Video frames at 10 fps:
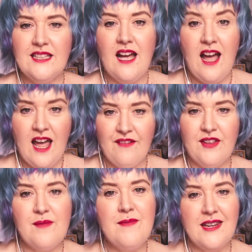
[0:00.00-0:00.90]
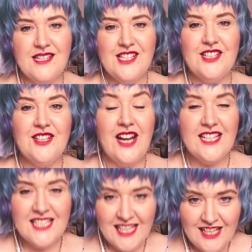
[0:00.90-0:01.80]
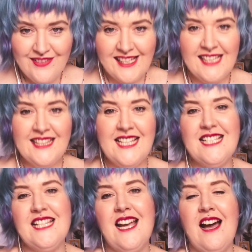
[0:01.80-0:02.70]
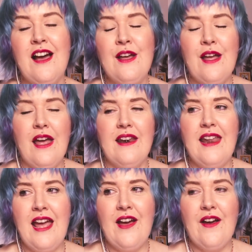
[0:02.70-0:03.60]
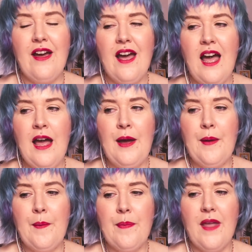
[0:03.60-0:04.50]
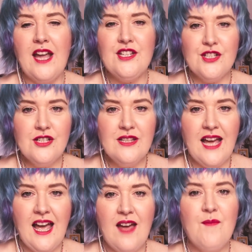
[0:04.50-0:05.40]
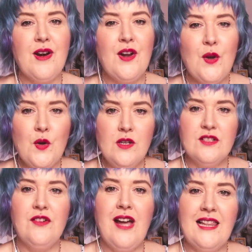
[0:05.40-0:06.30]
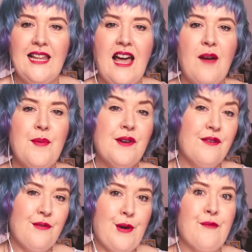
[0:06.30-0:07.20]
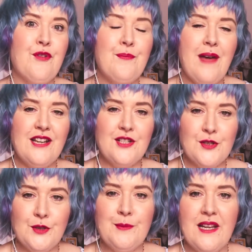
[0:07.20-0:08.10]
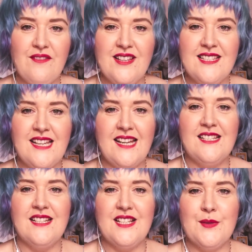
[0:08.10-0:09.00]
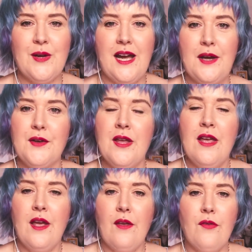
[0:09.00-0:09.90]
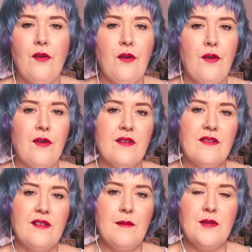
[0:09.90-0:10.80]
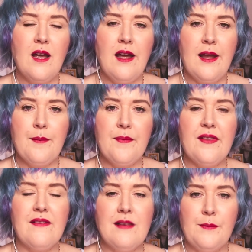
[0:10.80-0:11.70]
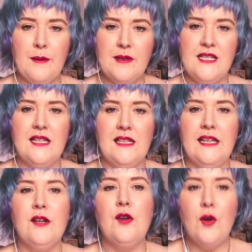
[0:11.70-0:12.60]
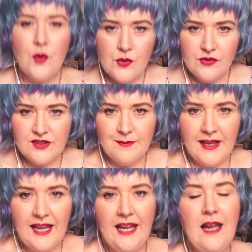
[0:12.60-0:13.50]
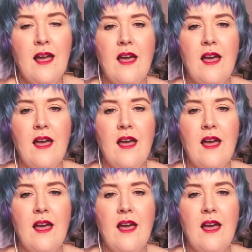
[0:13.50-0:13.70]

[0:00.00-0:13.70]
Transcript: that I have committed to achieving in this year. Now, I do that, but I also allow a bit of room for magical manifestation as well. So sometimes if something particularly calls me